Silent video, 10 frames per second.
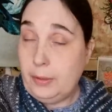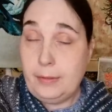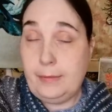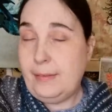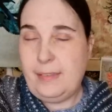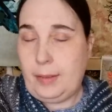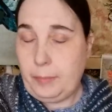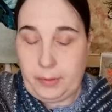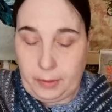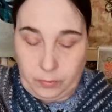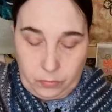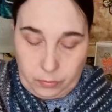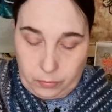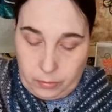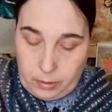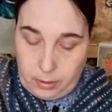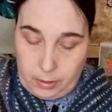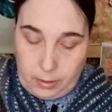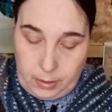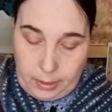It's the same thing. So
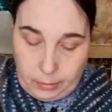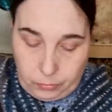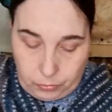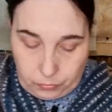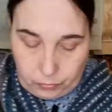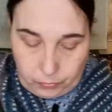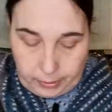I will just do